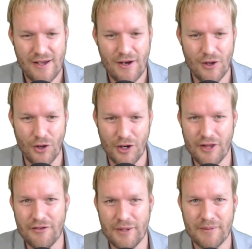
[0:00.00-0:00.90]
A lot
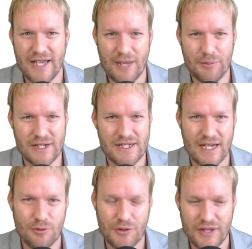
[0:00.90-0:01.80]
of them can be
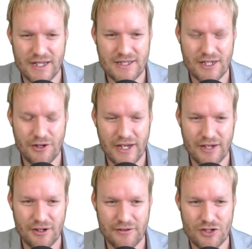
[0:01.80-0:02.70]
done with exterior
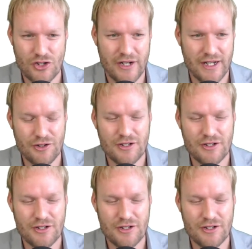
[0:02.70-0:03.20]
angle of a triangle.